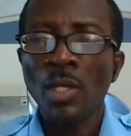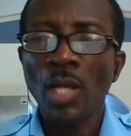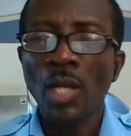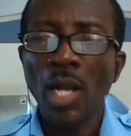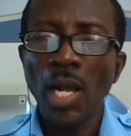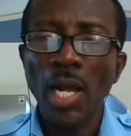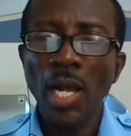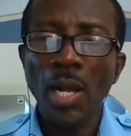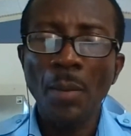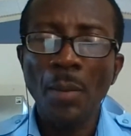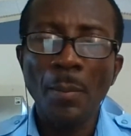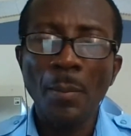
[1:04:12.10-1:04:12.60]

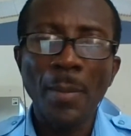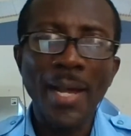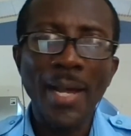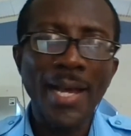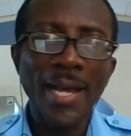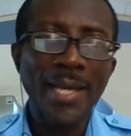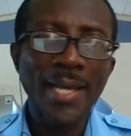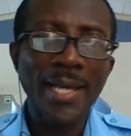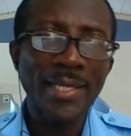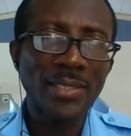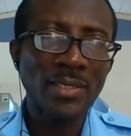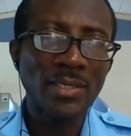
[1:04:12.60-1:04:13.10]

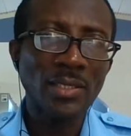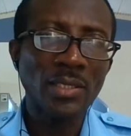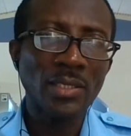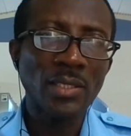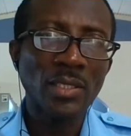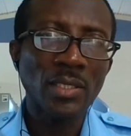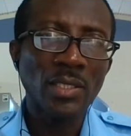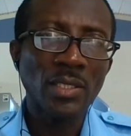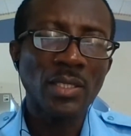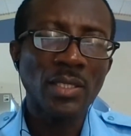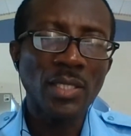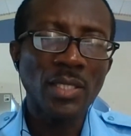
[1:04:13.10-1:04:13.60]

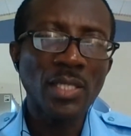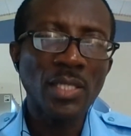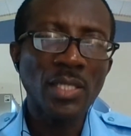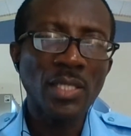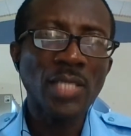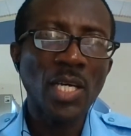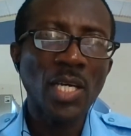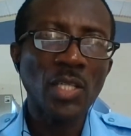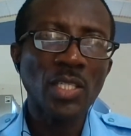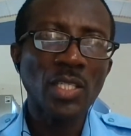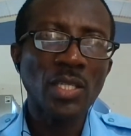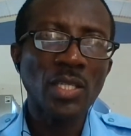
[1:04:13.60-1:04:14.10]
And these
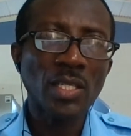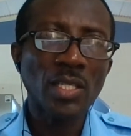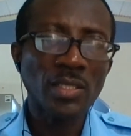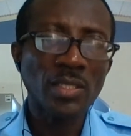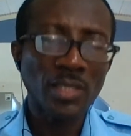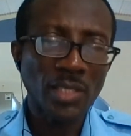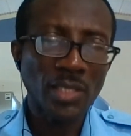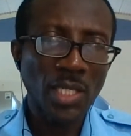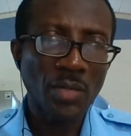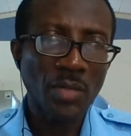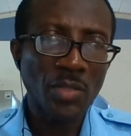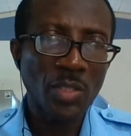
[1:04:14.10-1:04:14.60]
are the things
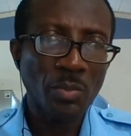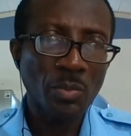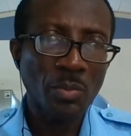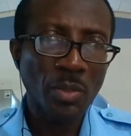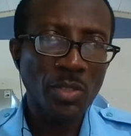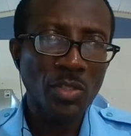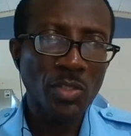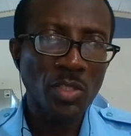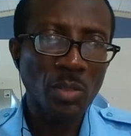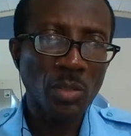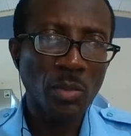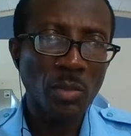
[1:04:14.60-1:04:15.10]
that are
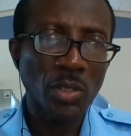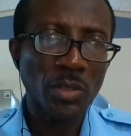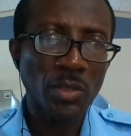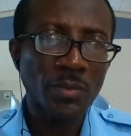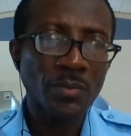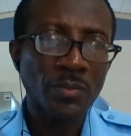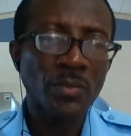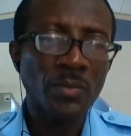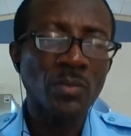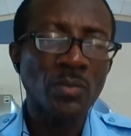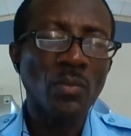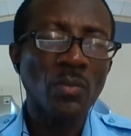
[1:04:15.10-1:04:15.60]
responsible.
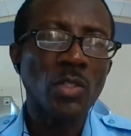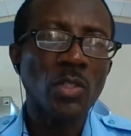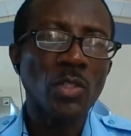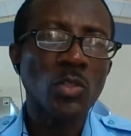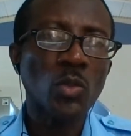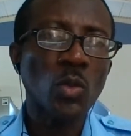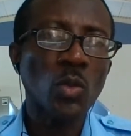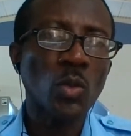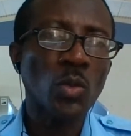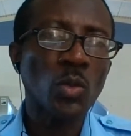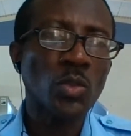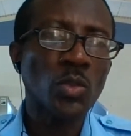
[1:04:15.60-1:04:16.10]

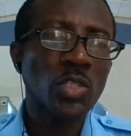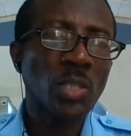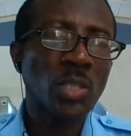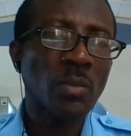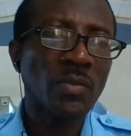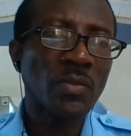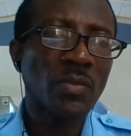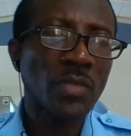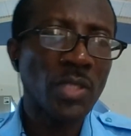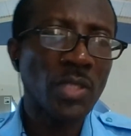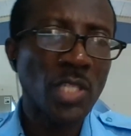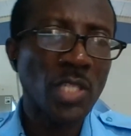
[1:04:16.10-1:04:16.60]
So some
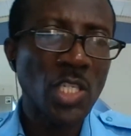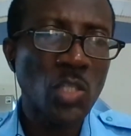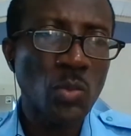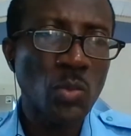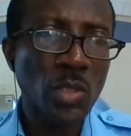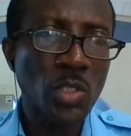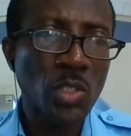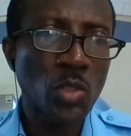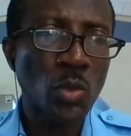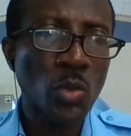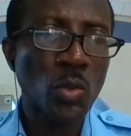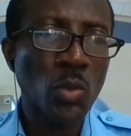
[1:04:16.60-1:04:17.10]
of the things
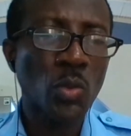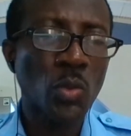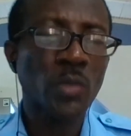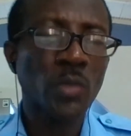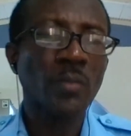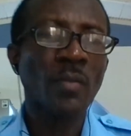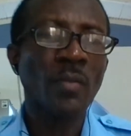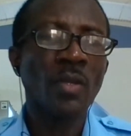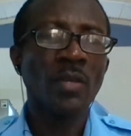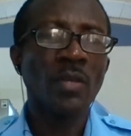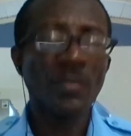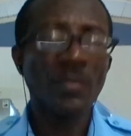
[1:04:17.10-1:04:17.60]
we do
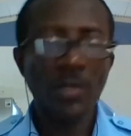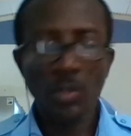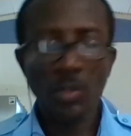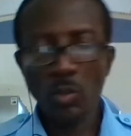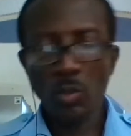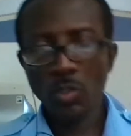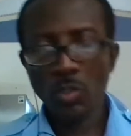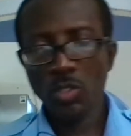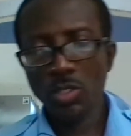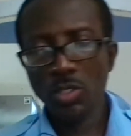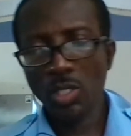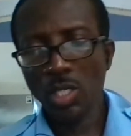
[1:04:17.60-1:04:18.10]
for
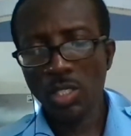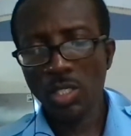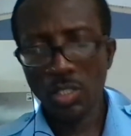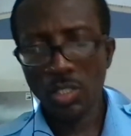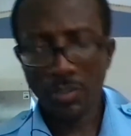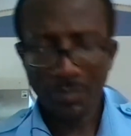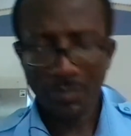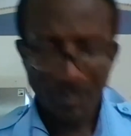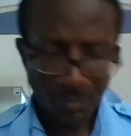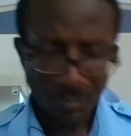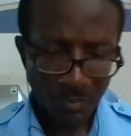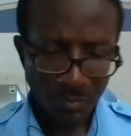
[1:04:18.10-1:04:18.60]
those things,
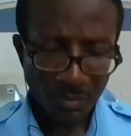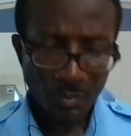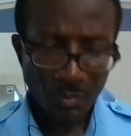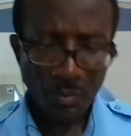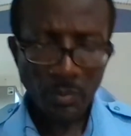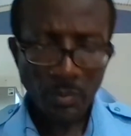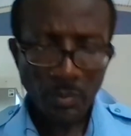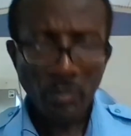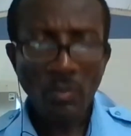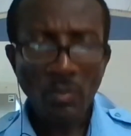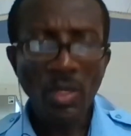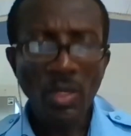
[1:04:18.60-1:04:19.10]

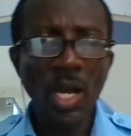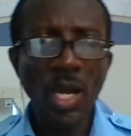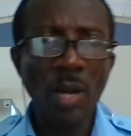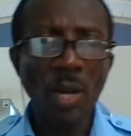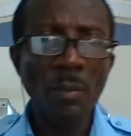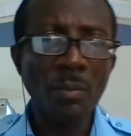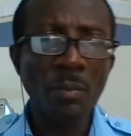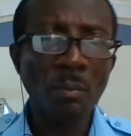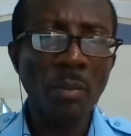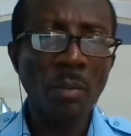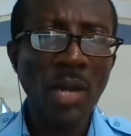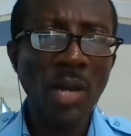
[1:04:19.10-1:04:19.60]

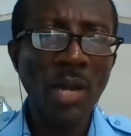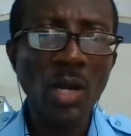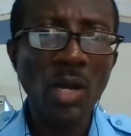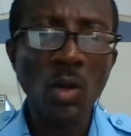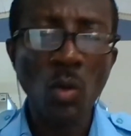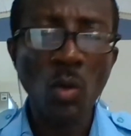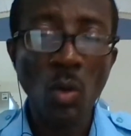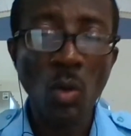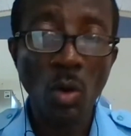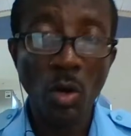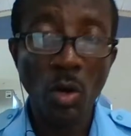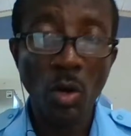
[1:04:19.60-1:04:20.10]
black
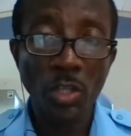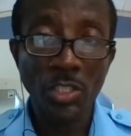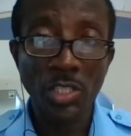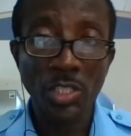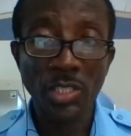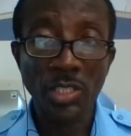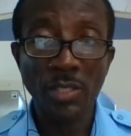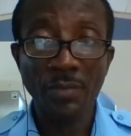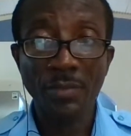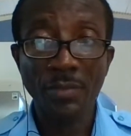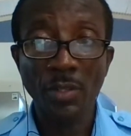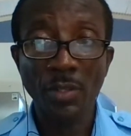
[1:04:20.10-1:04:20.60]
cohosh
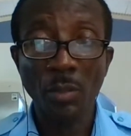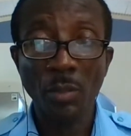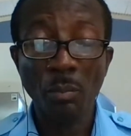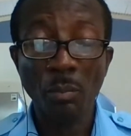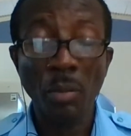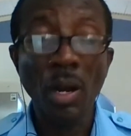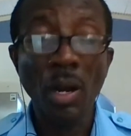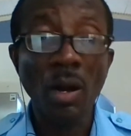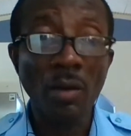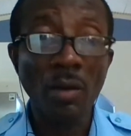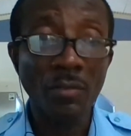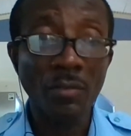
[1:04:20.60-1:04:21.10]
is a very
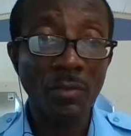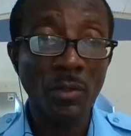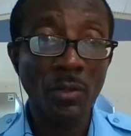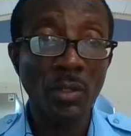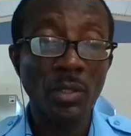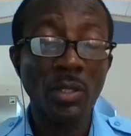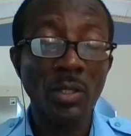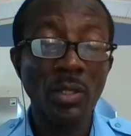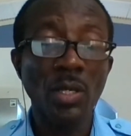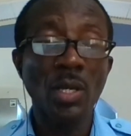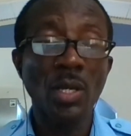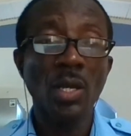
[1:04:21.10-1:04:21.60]

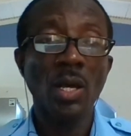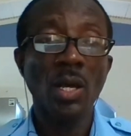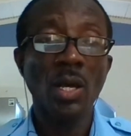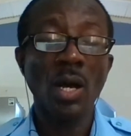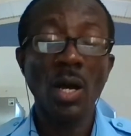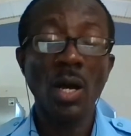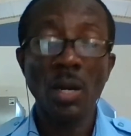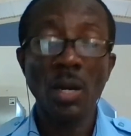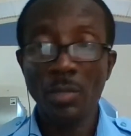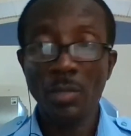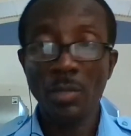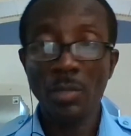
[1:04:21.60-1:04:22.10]
powerful
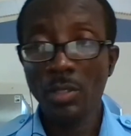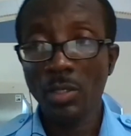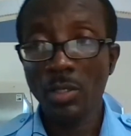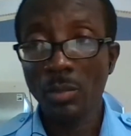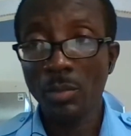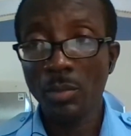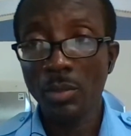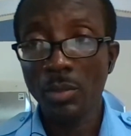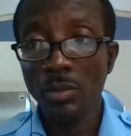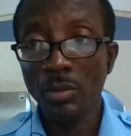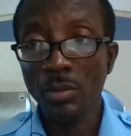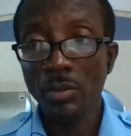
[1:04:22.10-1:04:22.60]

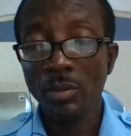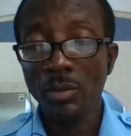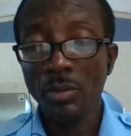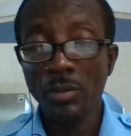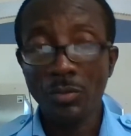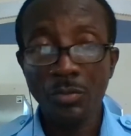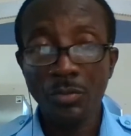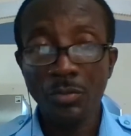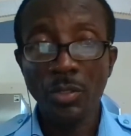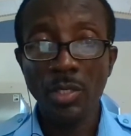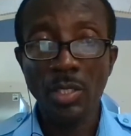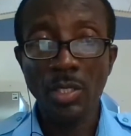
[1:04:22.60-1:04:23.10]
herb
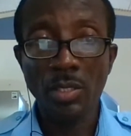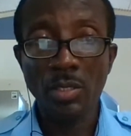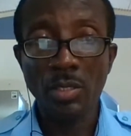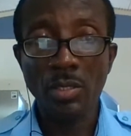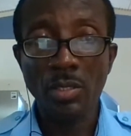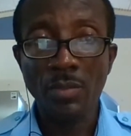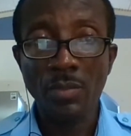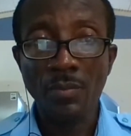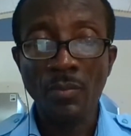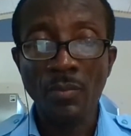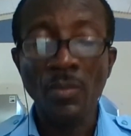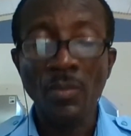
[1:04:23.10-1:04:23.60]
for this.
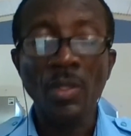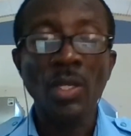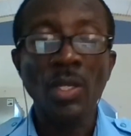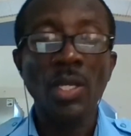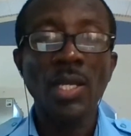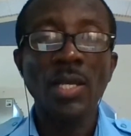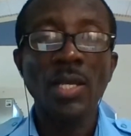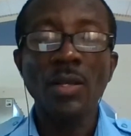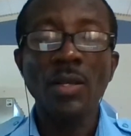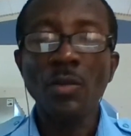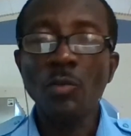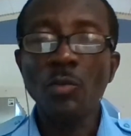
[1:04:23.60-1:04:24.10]

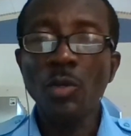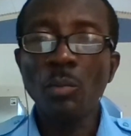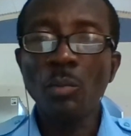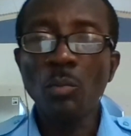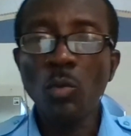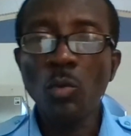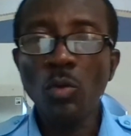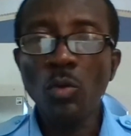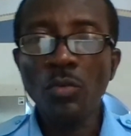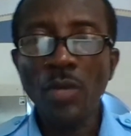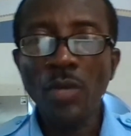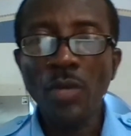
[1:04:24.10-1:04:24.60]

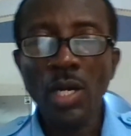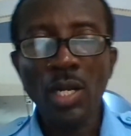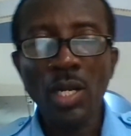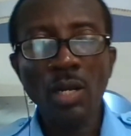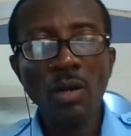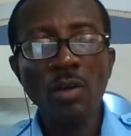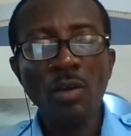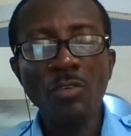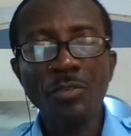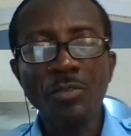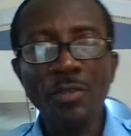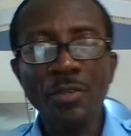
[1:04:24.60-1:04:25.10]
Removal
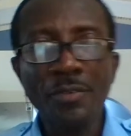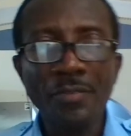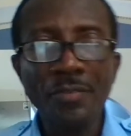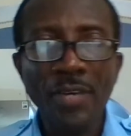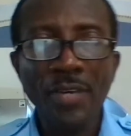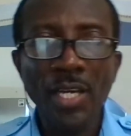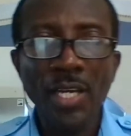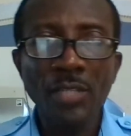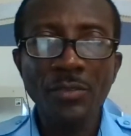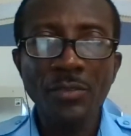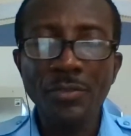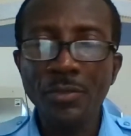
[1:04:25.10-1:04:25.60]
of
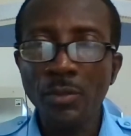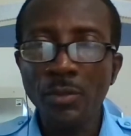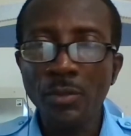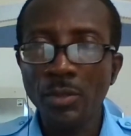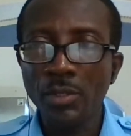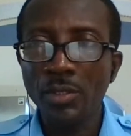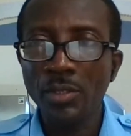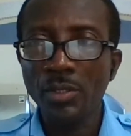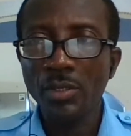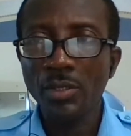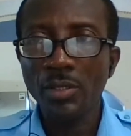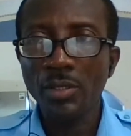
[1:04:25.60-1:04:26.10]
refined
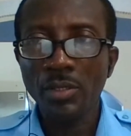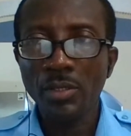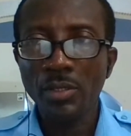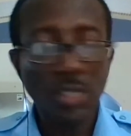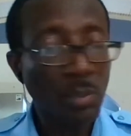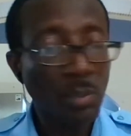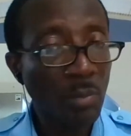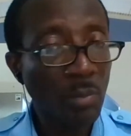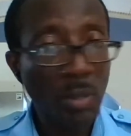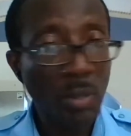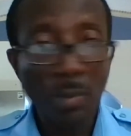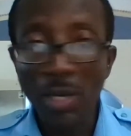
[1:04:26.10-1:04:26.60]
foods,
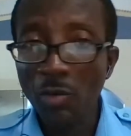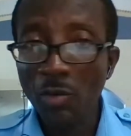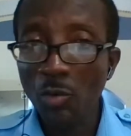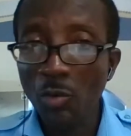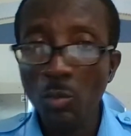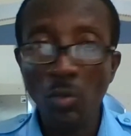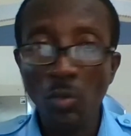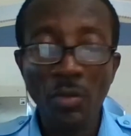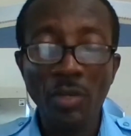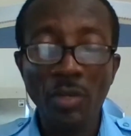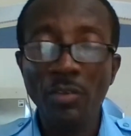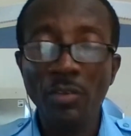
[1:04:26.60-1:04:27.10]
simply by
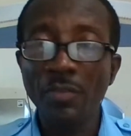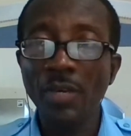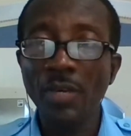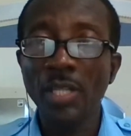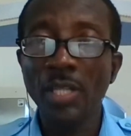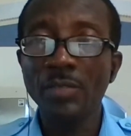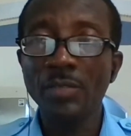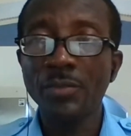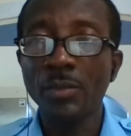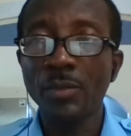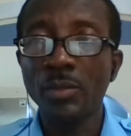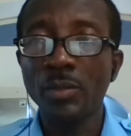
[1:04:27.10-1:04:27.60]
removing
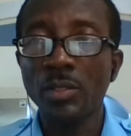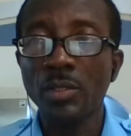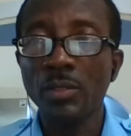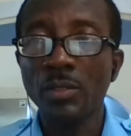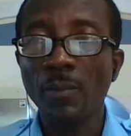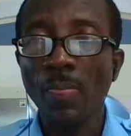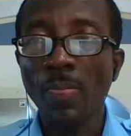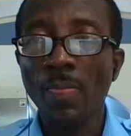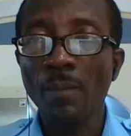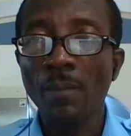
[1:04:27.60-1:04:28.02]
refined foods.